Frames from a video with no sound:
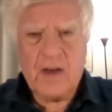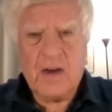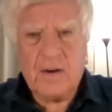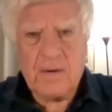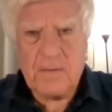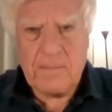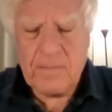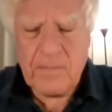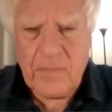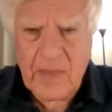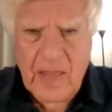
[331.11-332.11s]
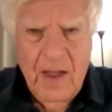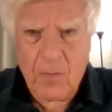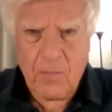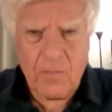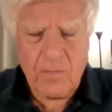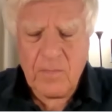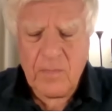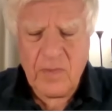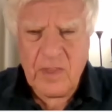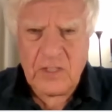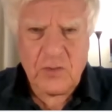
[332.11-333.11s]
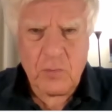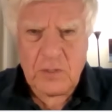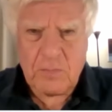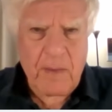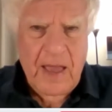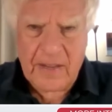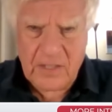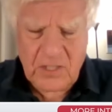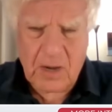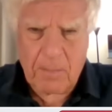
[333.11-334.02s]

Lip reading: Uh, Now, this was backed